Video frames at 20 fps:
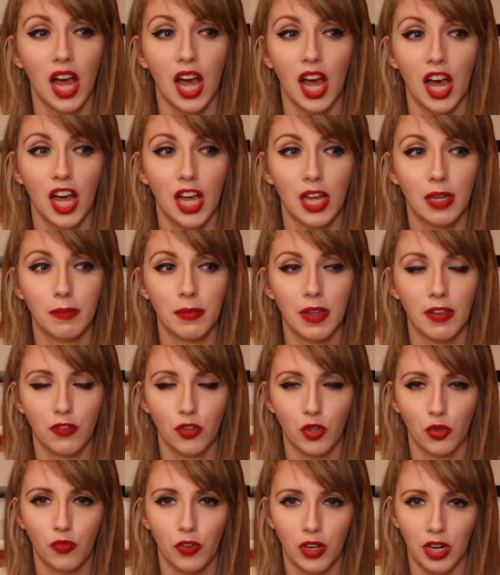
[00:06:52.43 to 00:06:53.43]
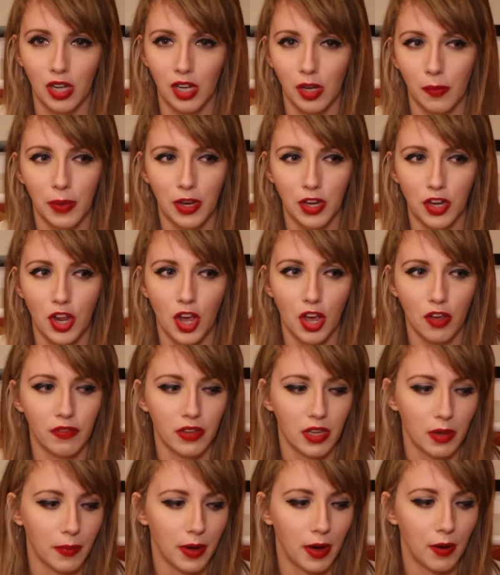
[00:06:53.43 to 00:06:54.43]
If you feel like a bit
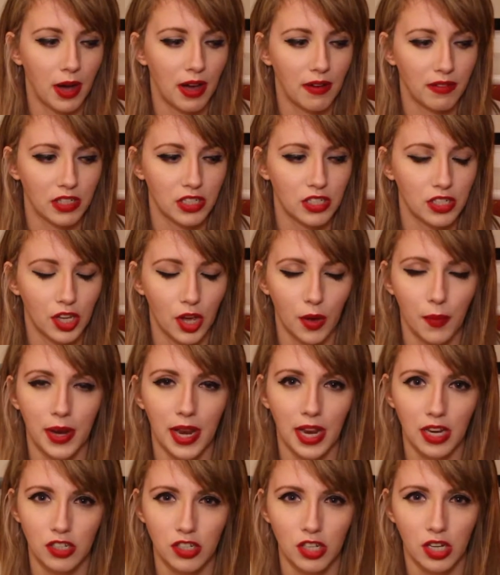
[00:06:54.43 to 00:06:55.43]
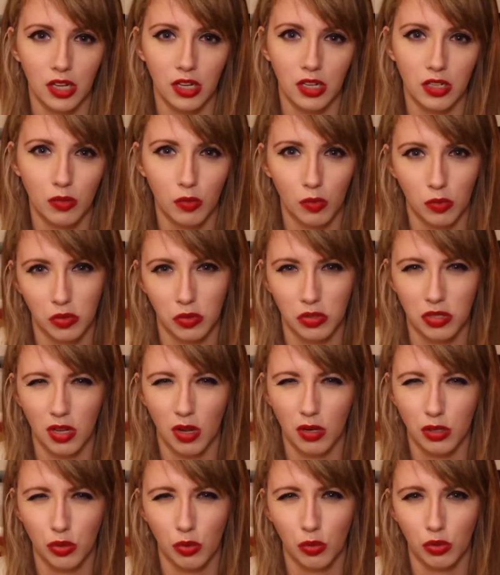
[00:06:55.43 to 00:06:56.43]
nervy about having to go and actually
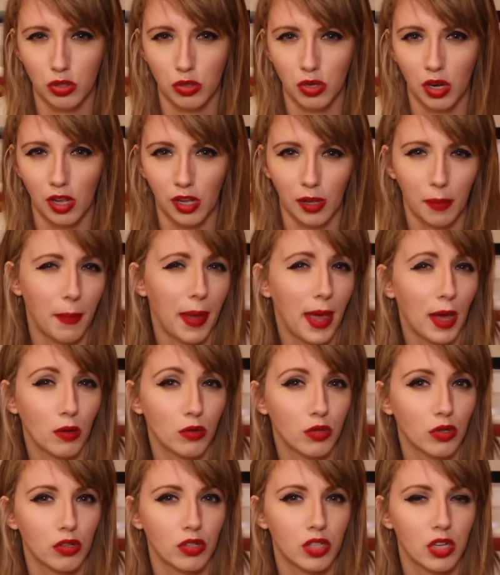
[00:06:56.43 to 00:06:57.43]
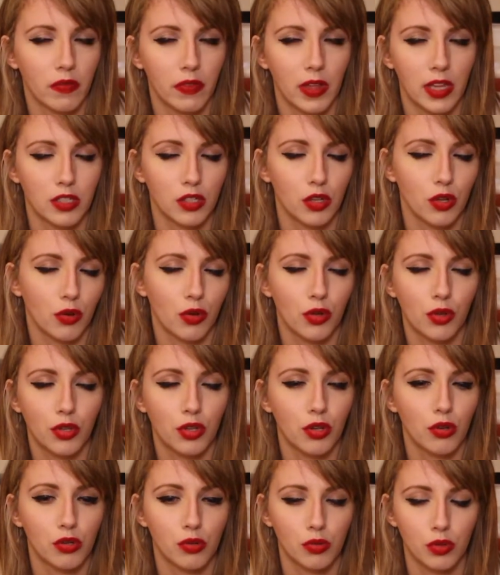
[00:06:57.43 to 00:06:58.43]
talk to like a male doctor, if that's who your
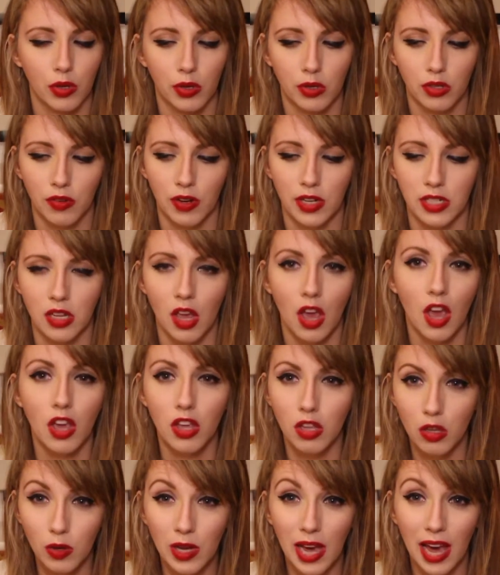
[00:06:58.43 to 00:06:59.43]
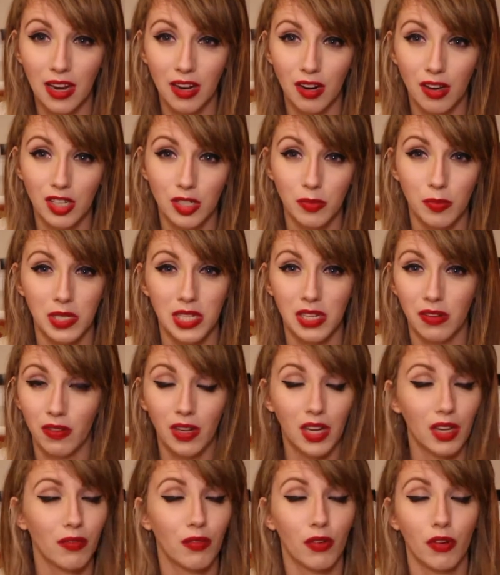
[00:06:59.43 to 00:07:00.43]
usual doctor is, you can ask
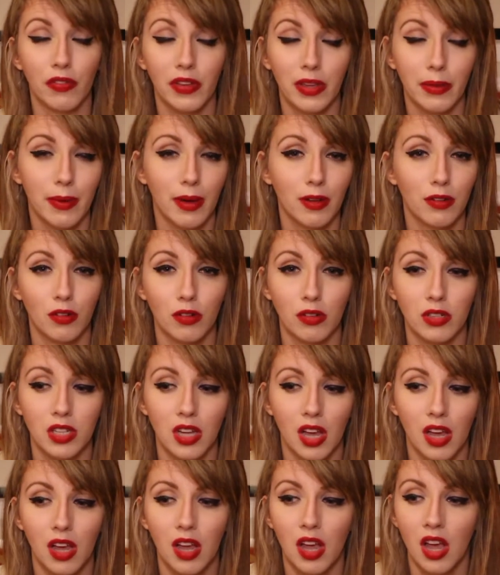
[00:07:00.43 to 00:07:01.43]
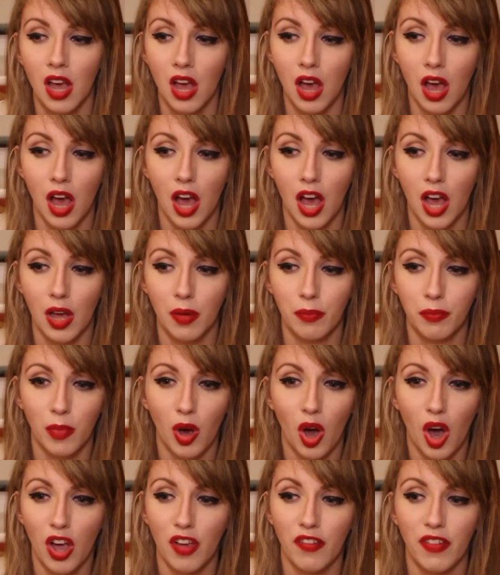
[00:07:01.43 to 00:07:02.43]
specifically for a female doctor.
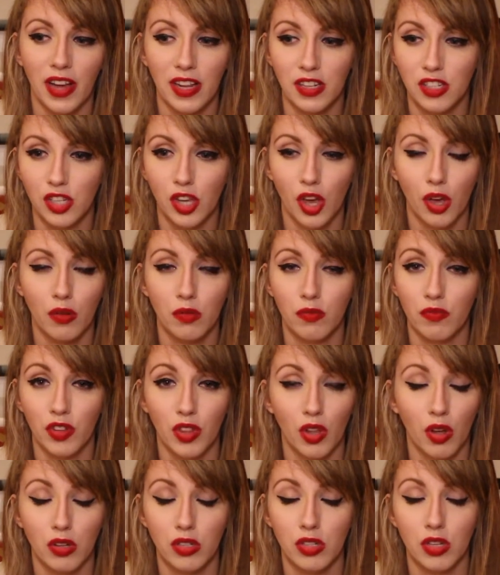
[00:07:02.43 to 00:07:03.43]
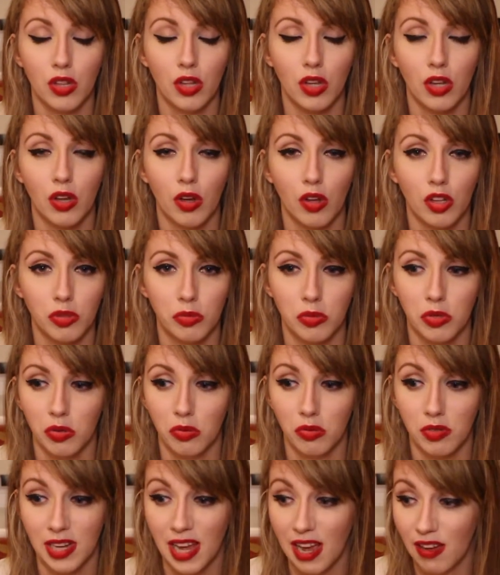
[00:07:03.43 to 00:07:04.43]
I've had to go to the
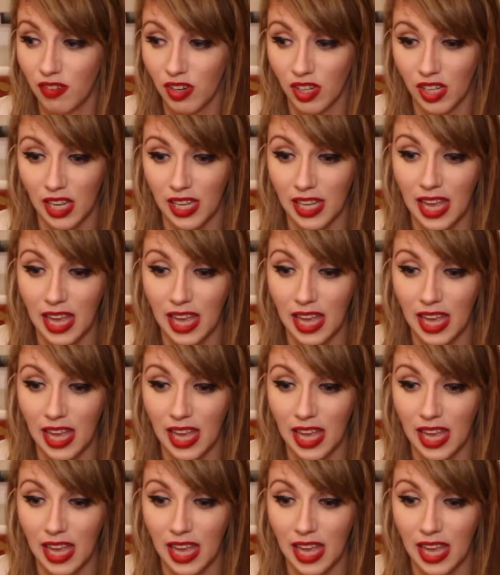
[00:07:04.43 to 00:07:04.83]
hospital to have like a